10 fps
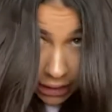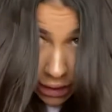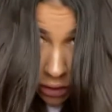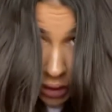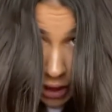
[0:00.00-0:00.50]

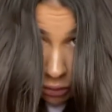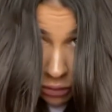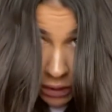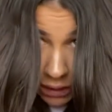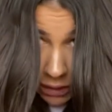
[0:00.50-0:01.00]
your hair
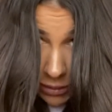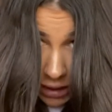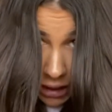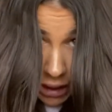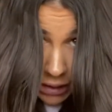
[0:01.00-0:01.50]
will need to
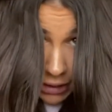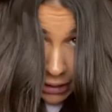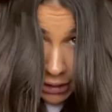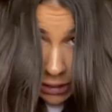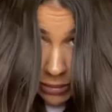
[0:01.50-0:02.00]
be
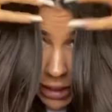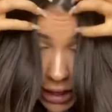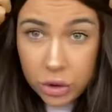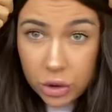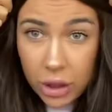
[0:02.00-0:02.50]

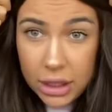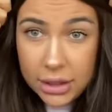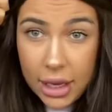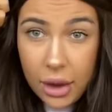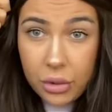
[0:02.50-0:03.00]
split straight
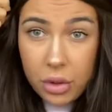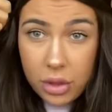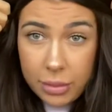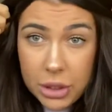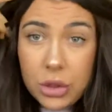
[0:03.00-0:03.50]
down
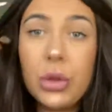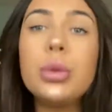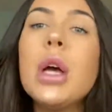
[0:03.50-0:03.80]
the middle.